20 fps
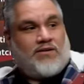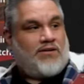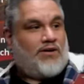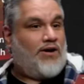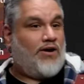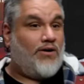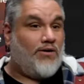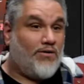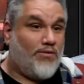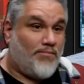
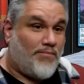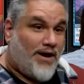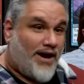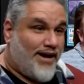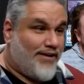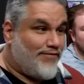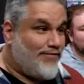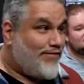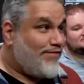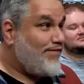Oh my
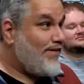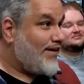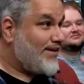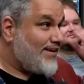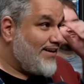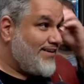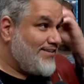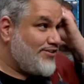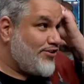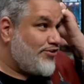
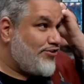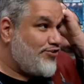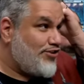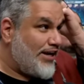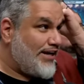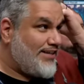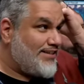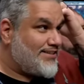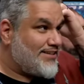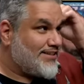fucking
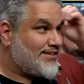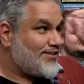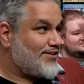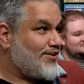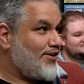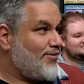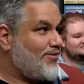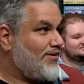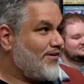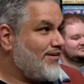Jesus,
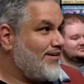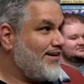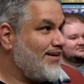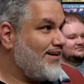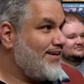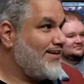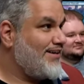Lord.